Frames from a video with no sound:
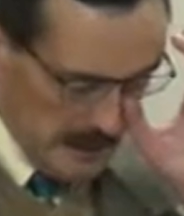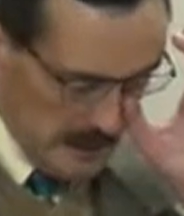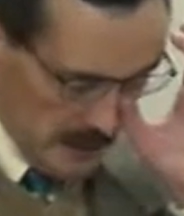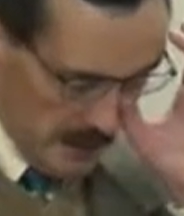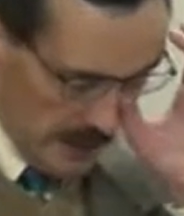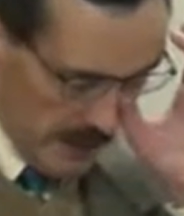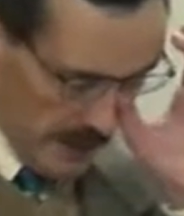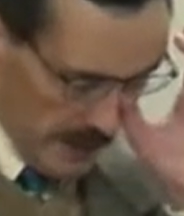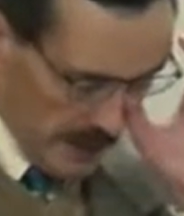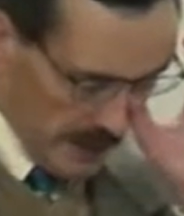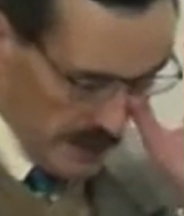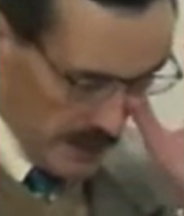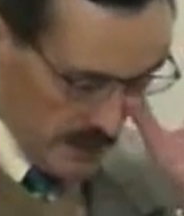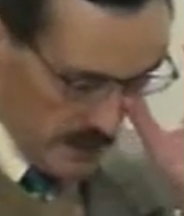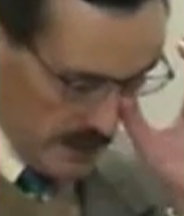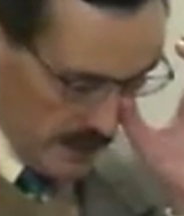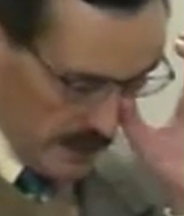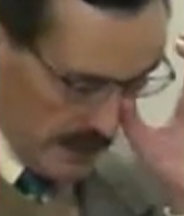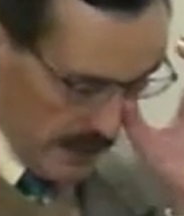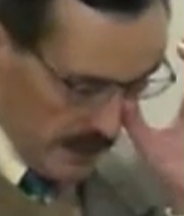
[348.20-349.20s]
So that's,
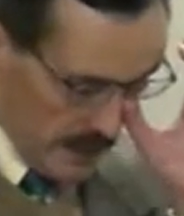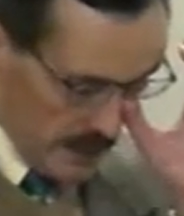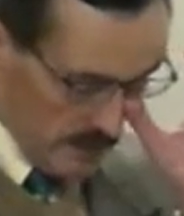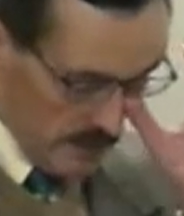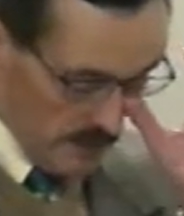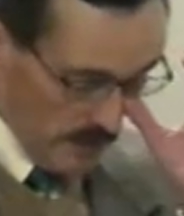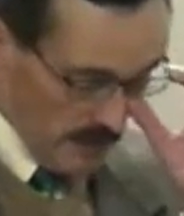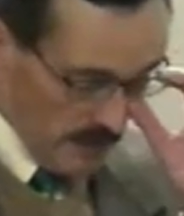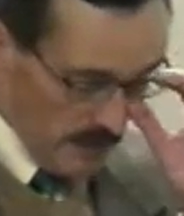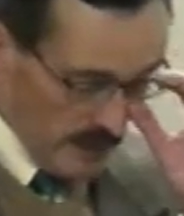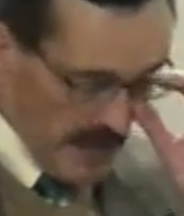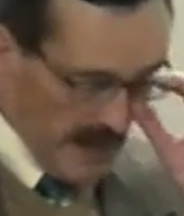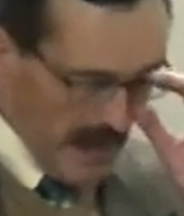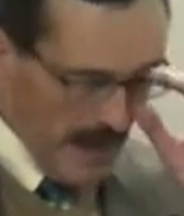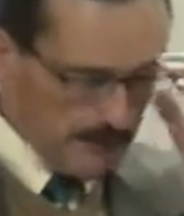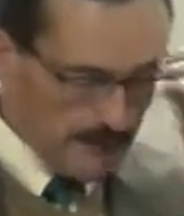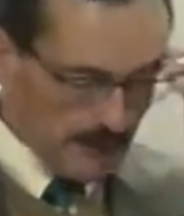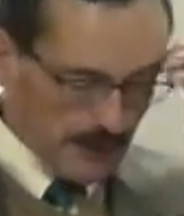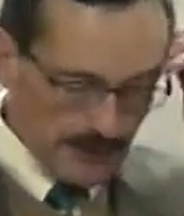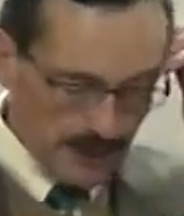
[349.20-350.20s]
that is what has
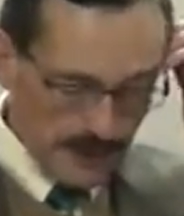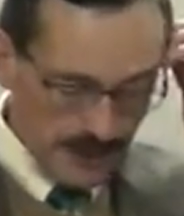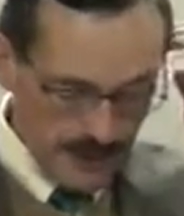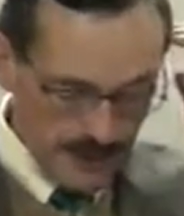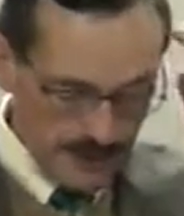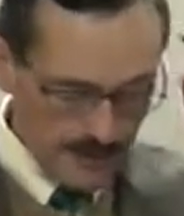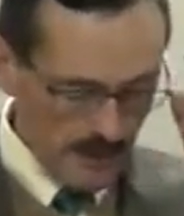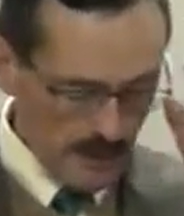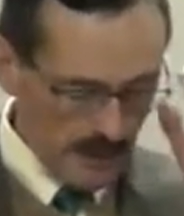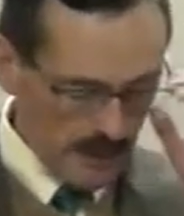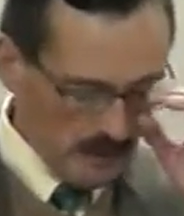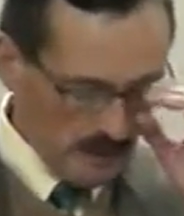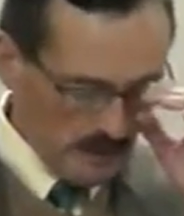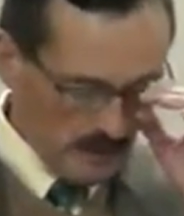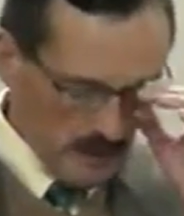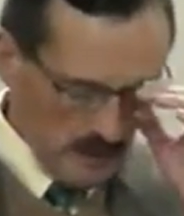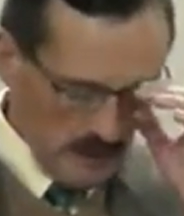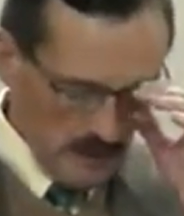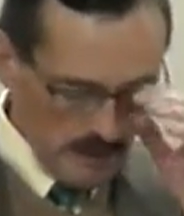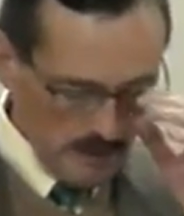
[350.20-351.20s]
happened in Israel
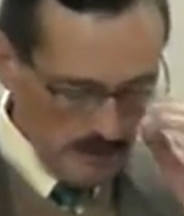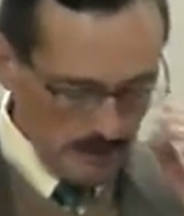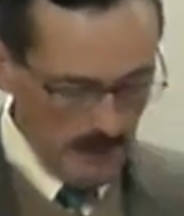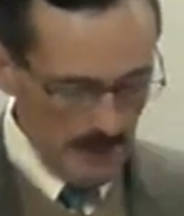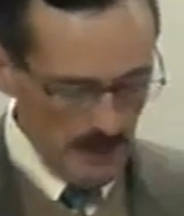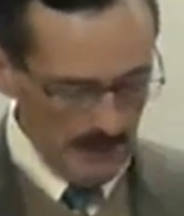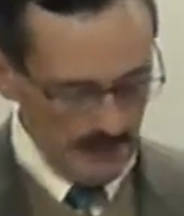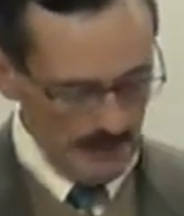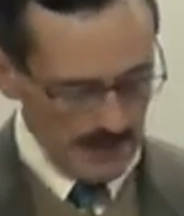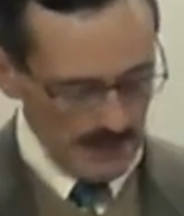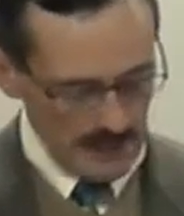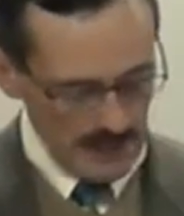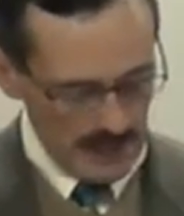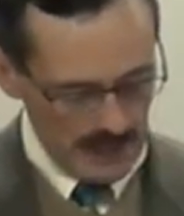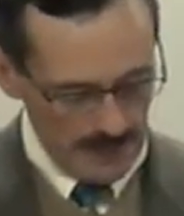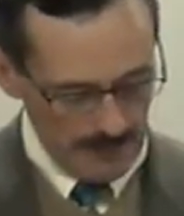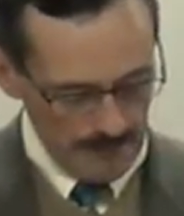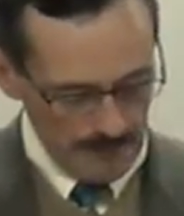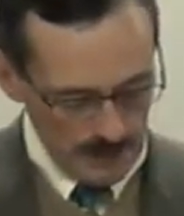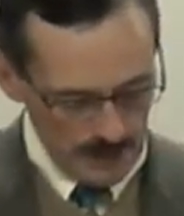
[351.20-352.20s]
by this
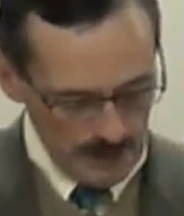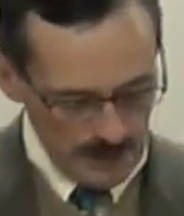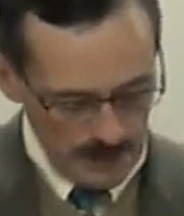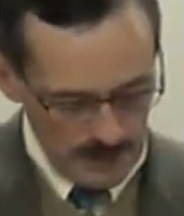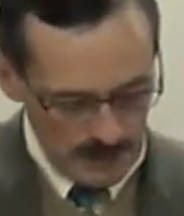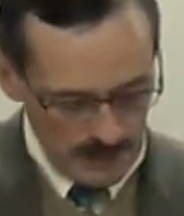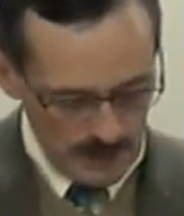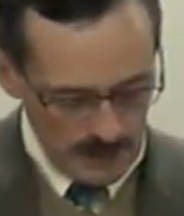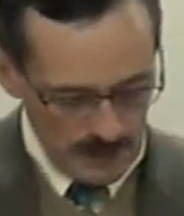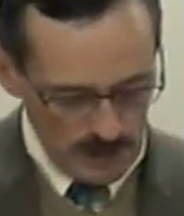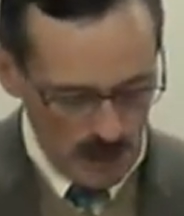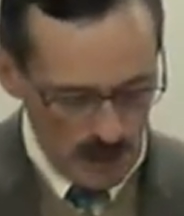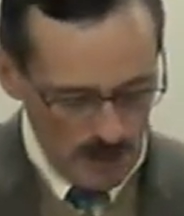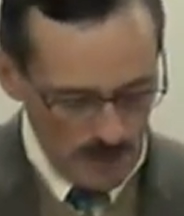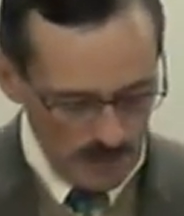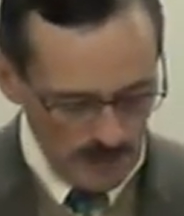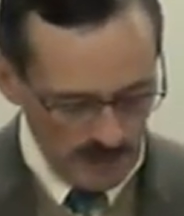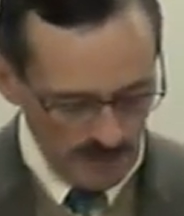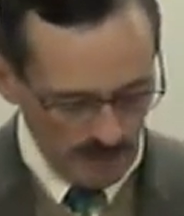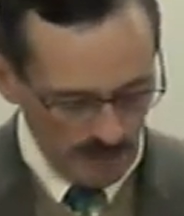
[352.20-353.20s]
time. This, this psalm
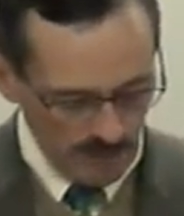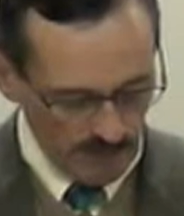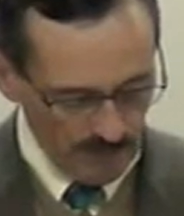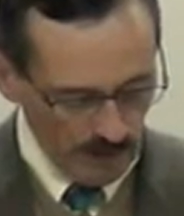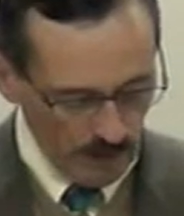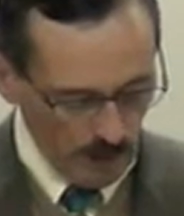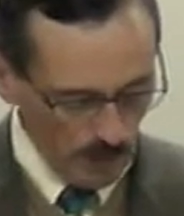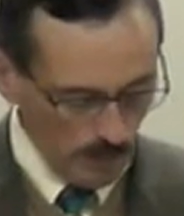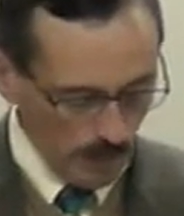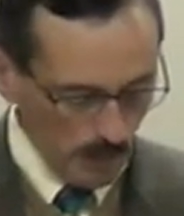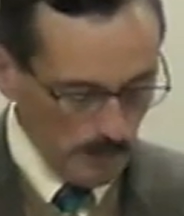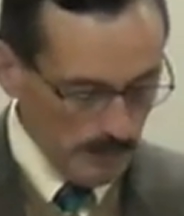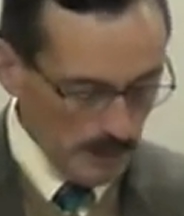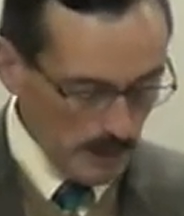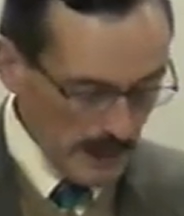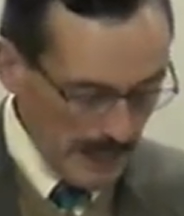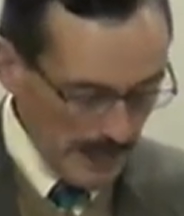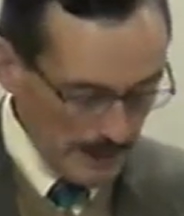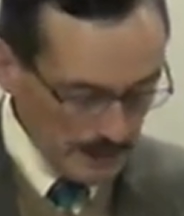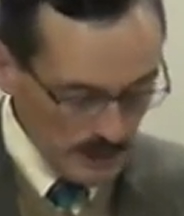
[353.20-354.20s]
was fulfilled, or
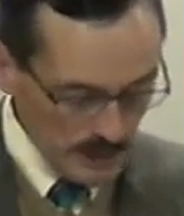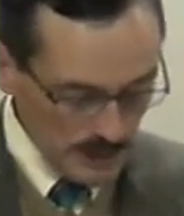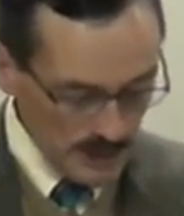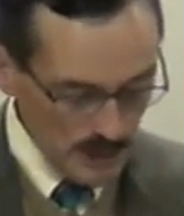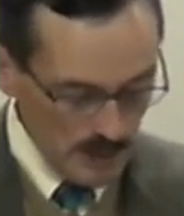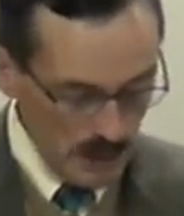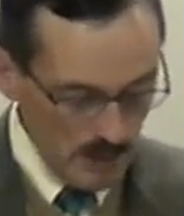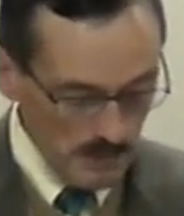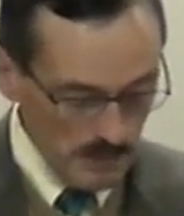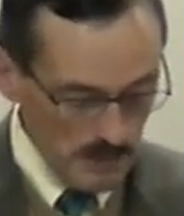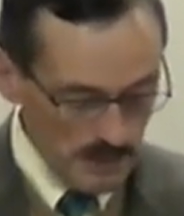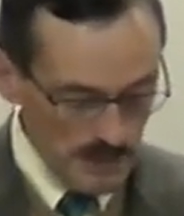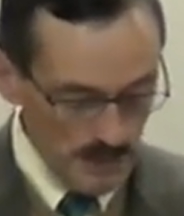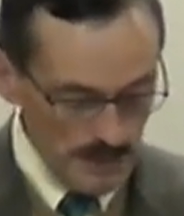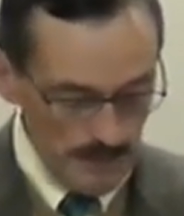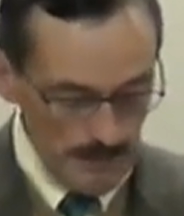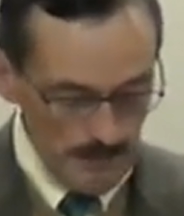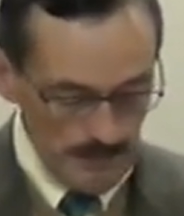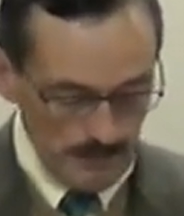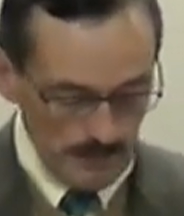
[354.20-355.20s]
perhaps this psalm was
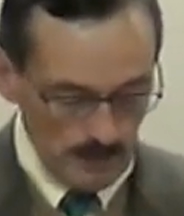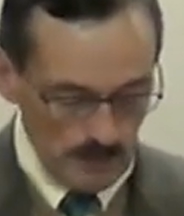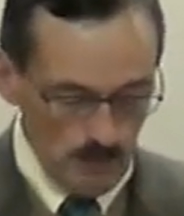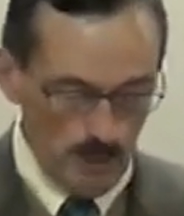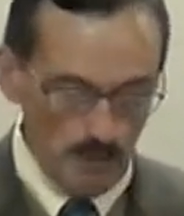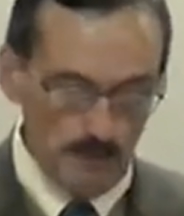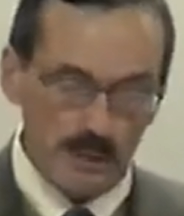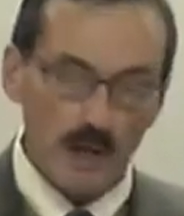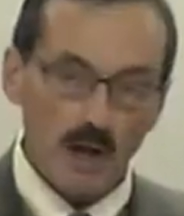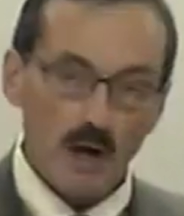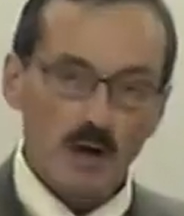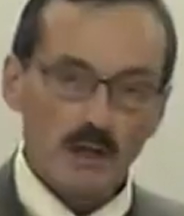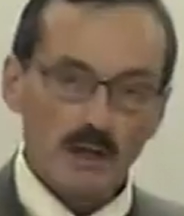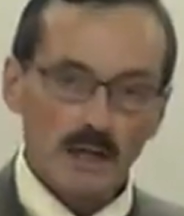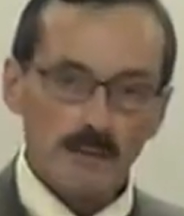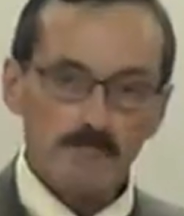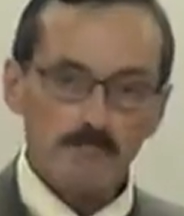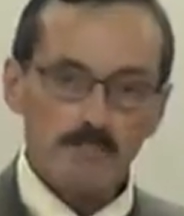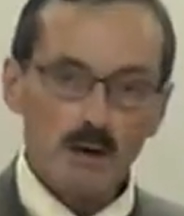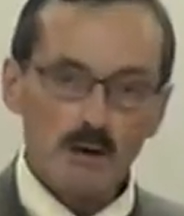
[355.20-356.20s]
what we call
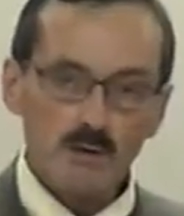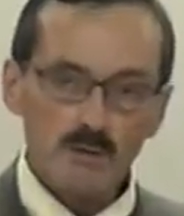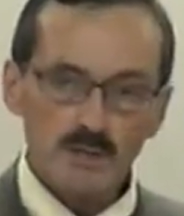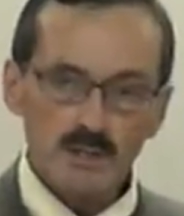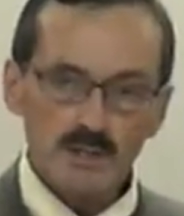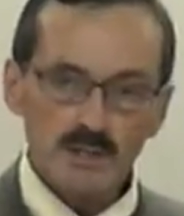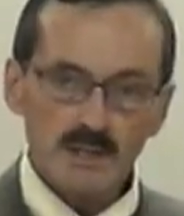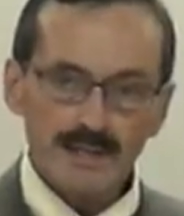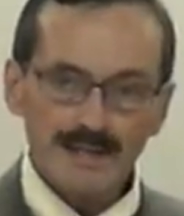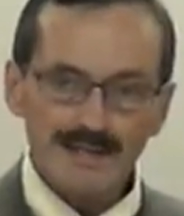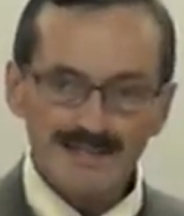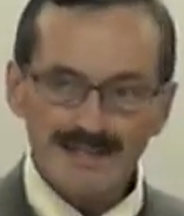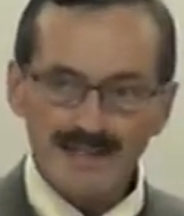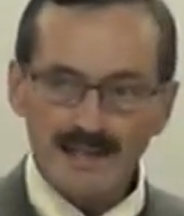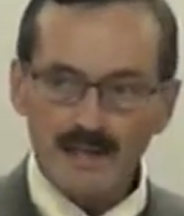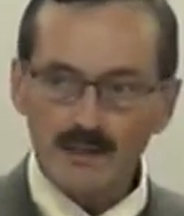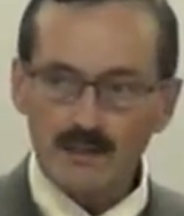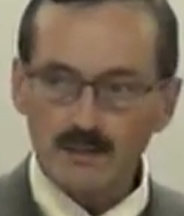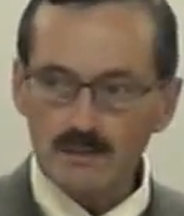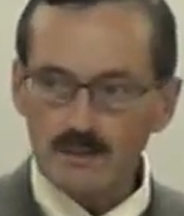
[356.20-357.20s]
a post
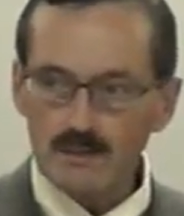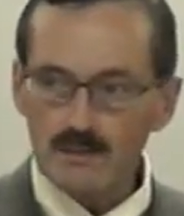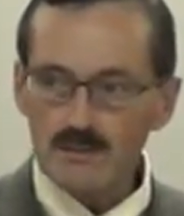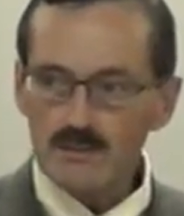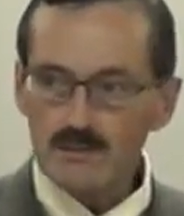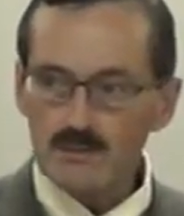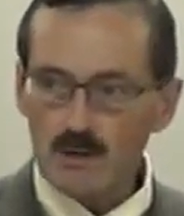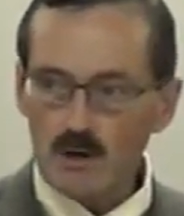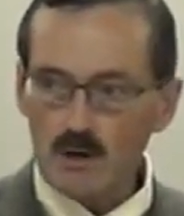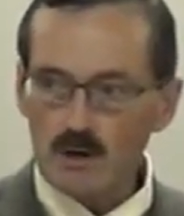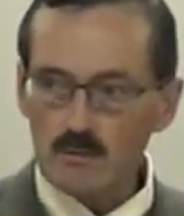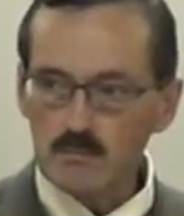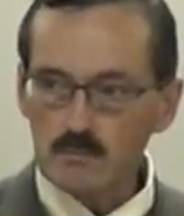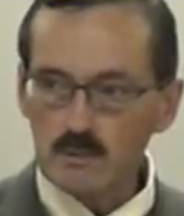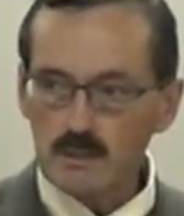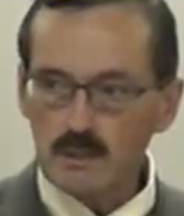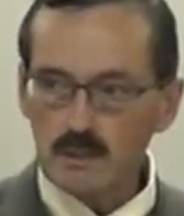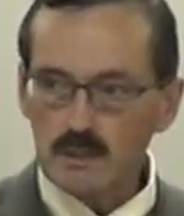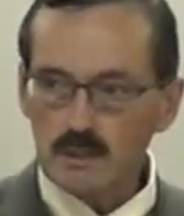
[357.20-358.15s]
exile psalm.